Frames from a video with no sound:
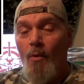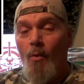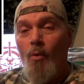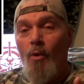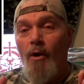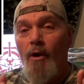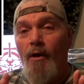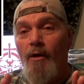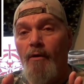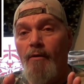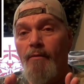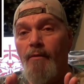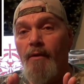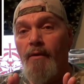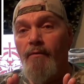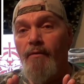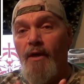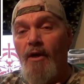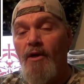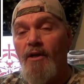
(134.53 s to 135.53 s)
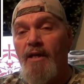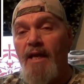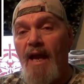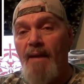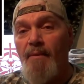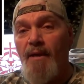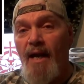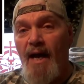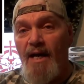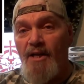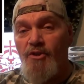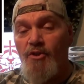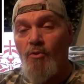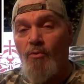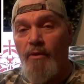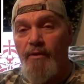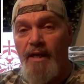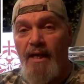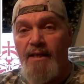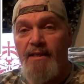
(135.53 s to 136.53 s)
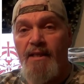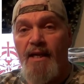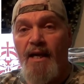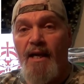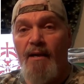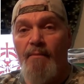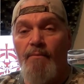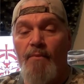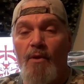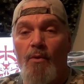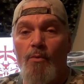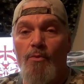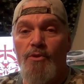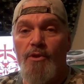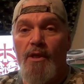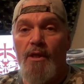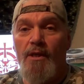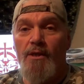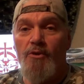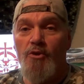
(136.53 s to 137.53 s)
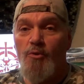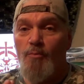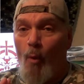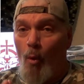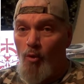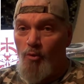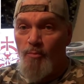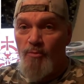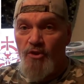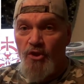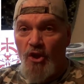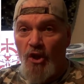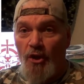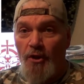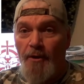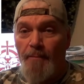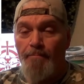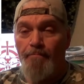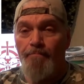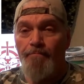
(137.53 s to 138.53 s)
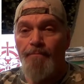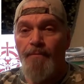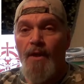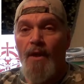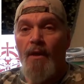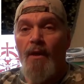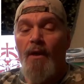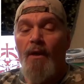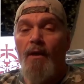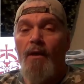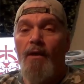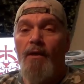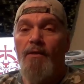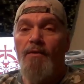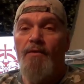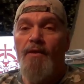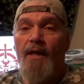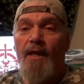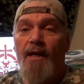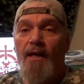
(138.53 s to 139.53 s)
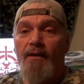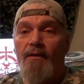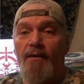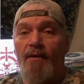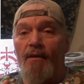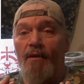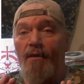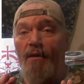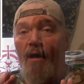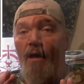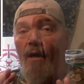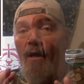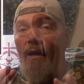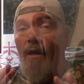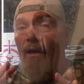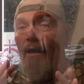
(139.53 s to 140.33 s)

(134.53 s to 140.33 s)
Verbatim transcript: where there at Camden High School at that time, there was a sportsman's club that uh,